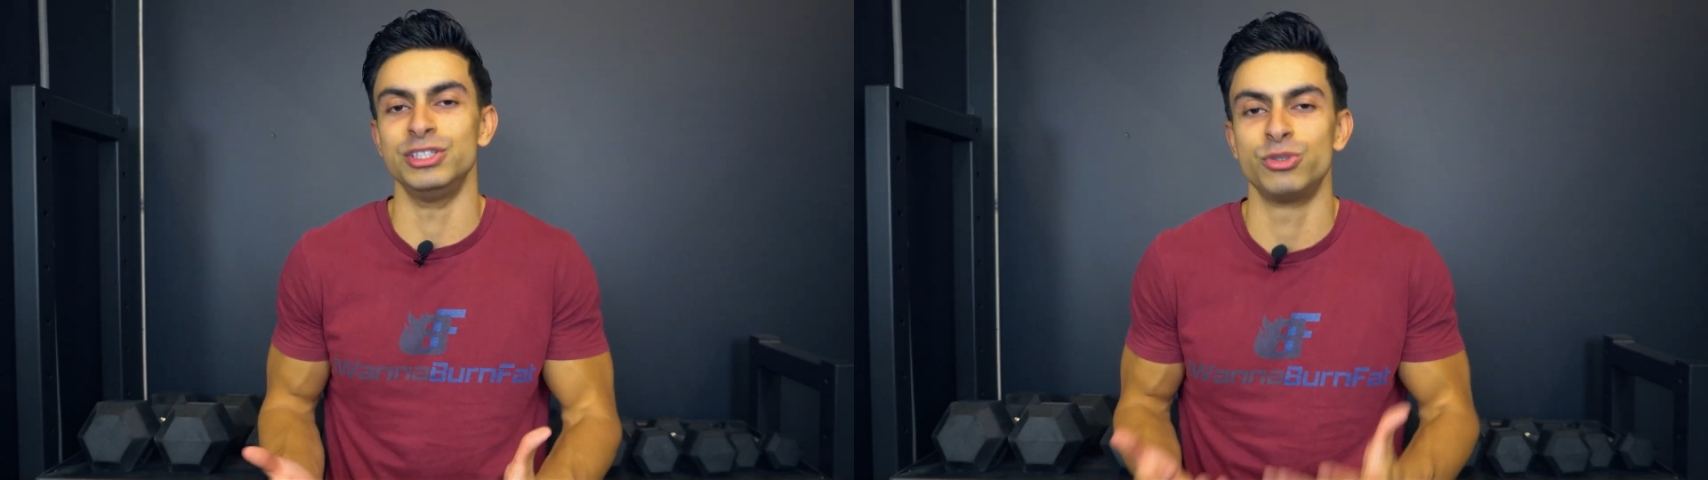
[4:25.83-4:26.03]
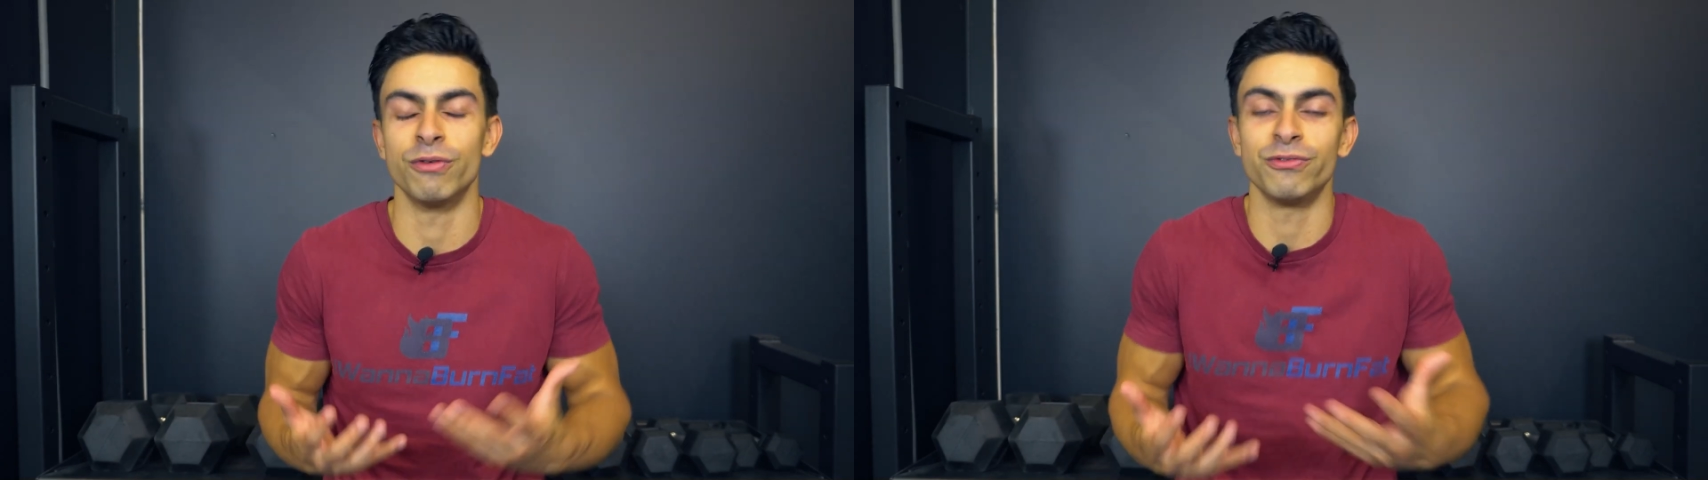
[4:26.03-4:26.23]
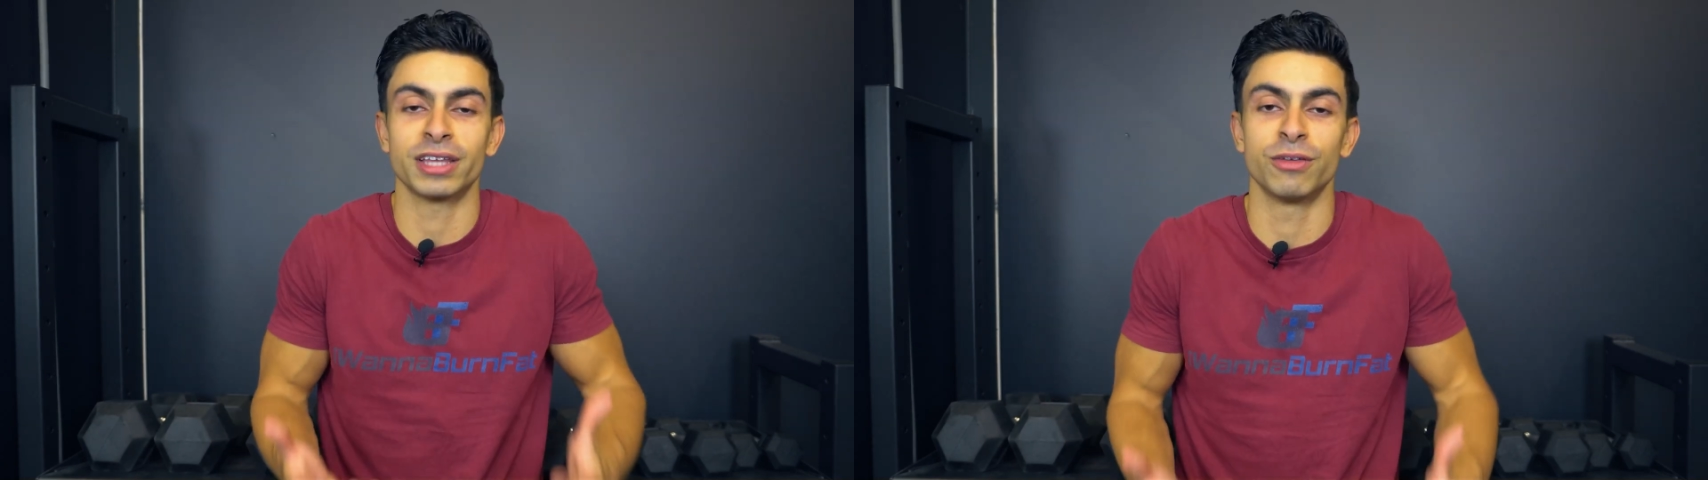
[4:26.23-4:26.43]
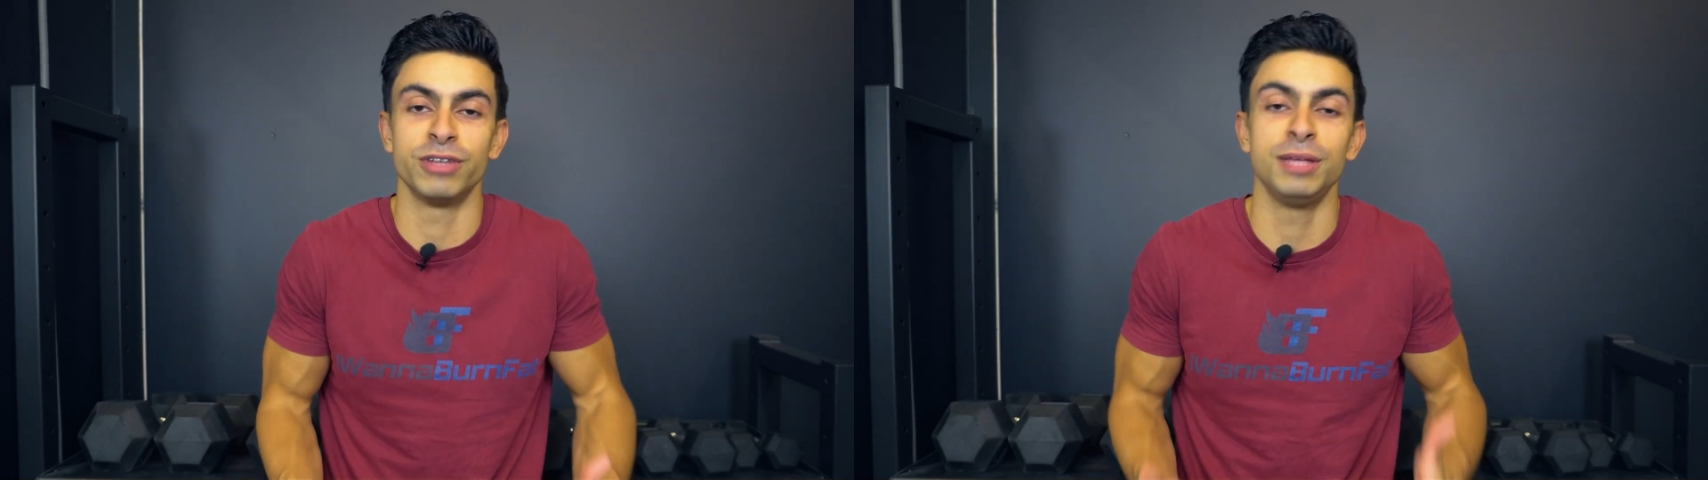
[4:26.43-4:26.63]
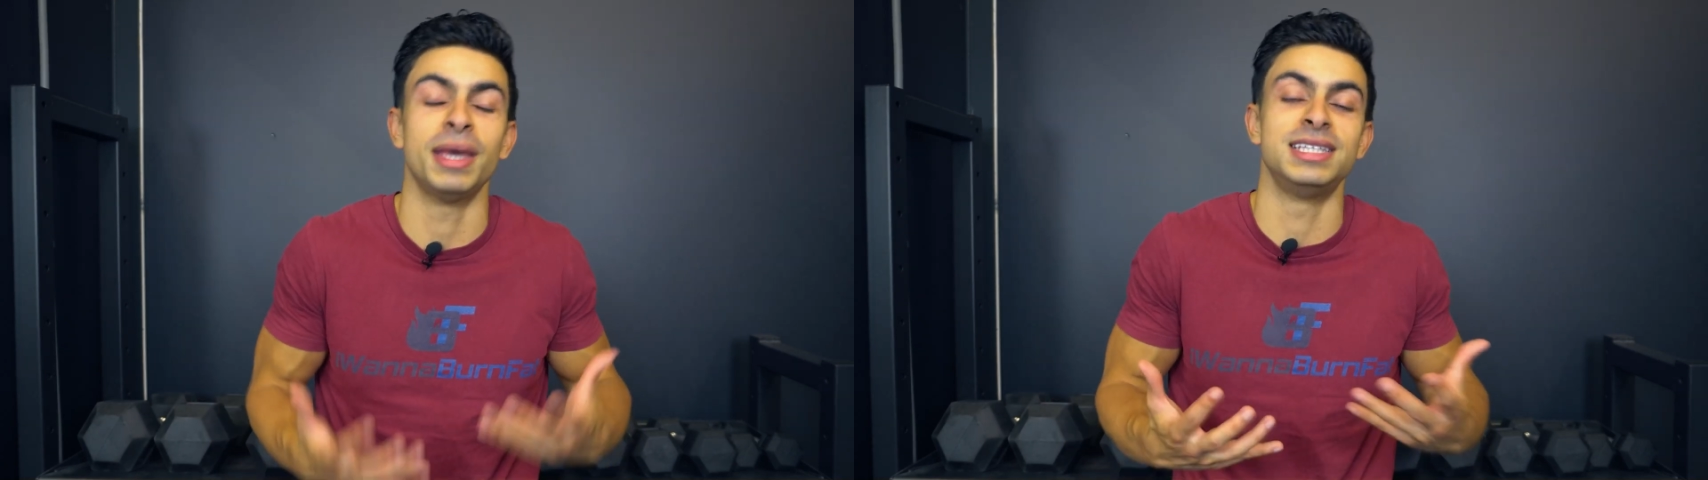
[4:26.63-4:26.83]
to
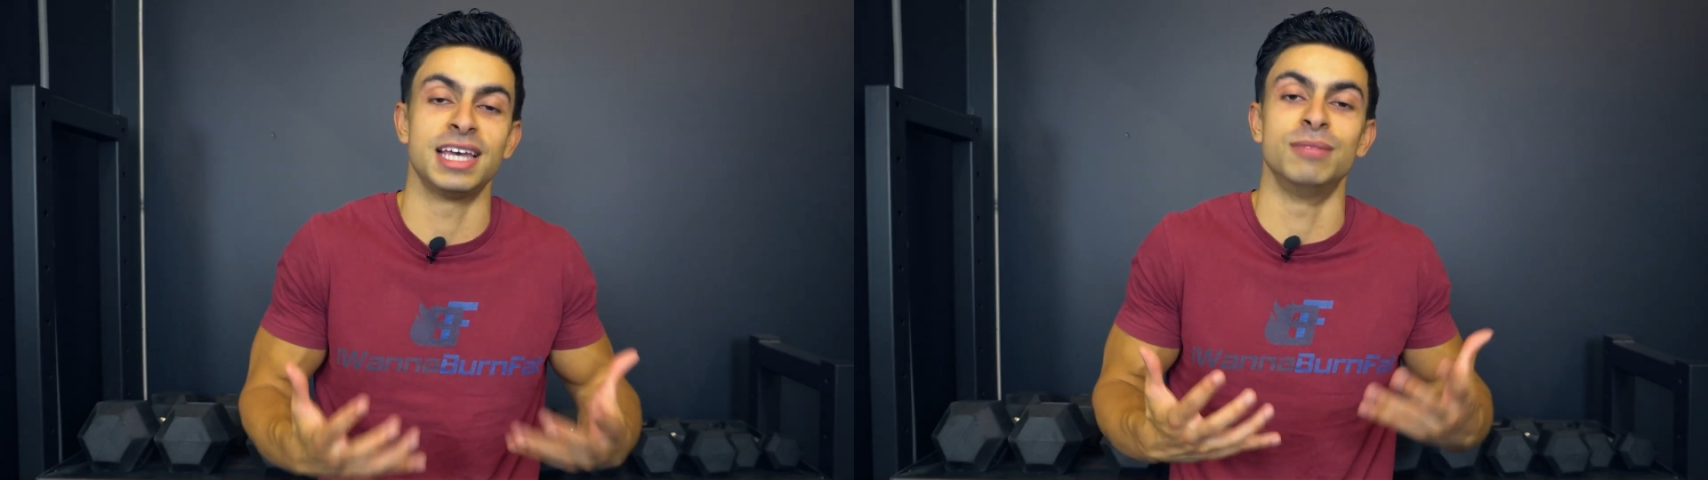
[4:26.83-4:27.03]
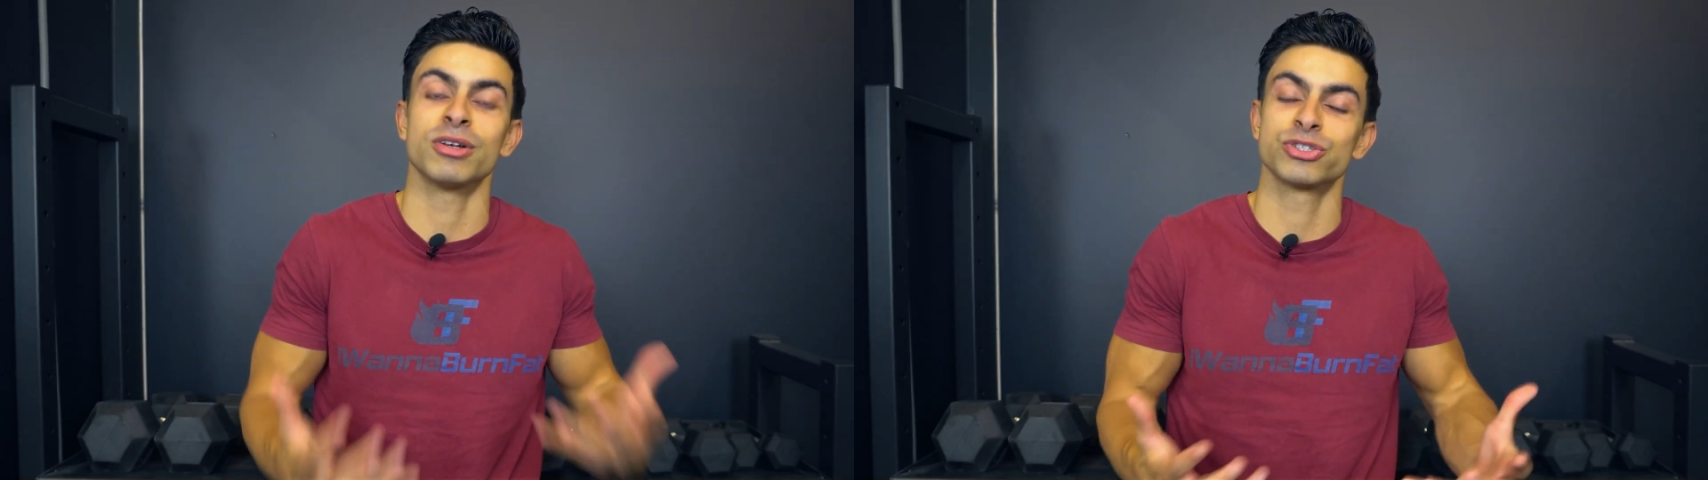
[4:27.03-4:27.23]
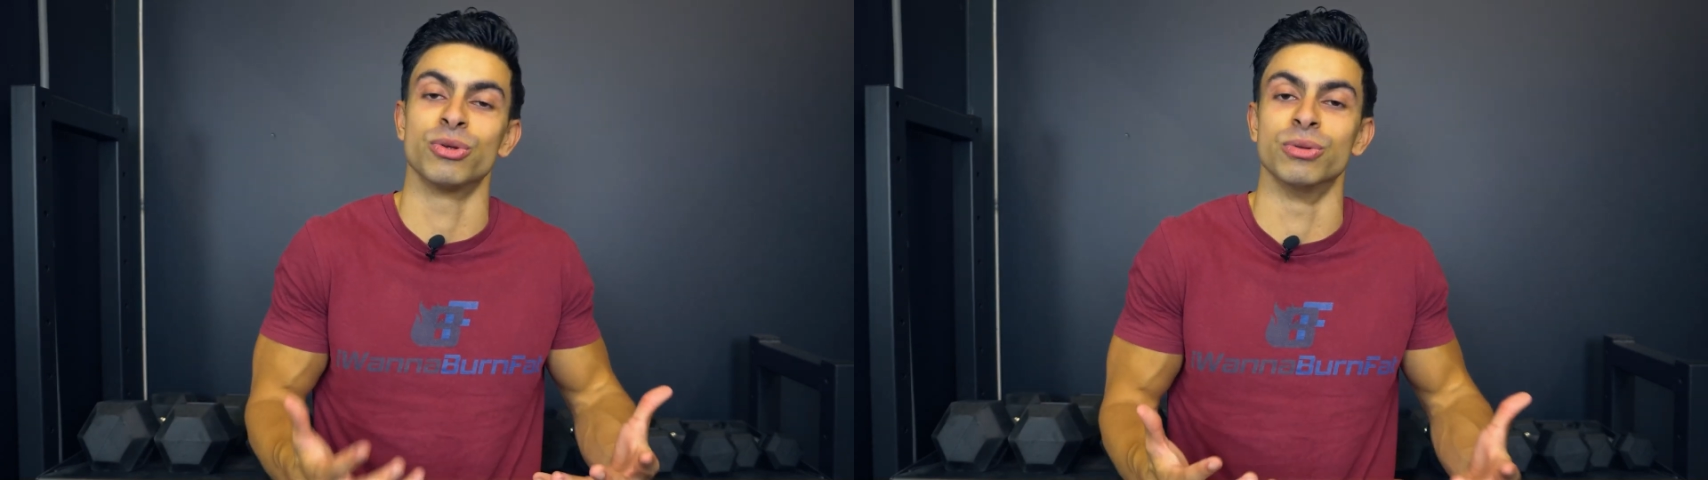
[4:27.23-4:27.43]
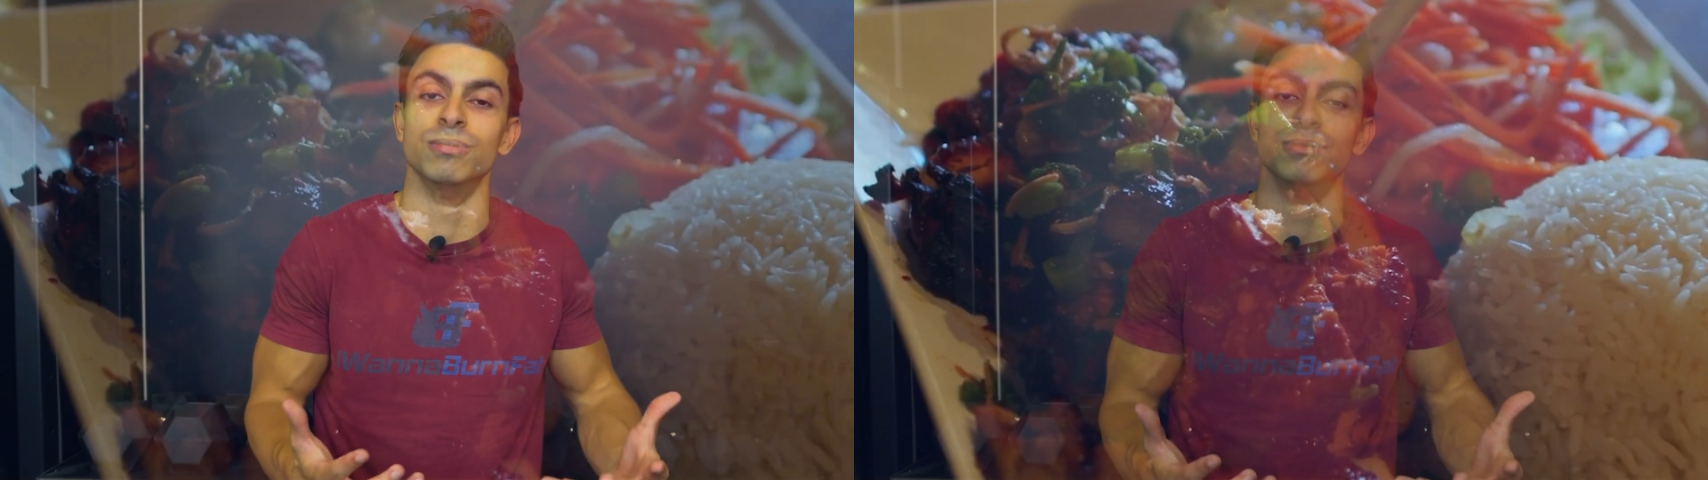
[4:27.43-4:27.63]
effectively maintain muscle.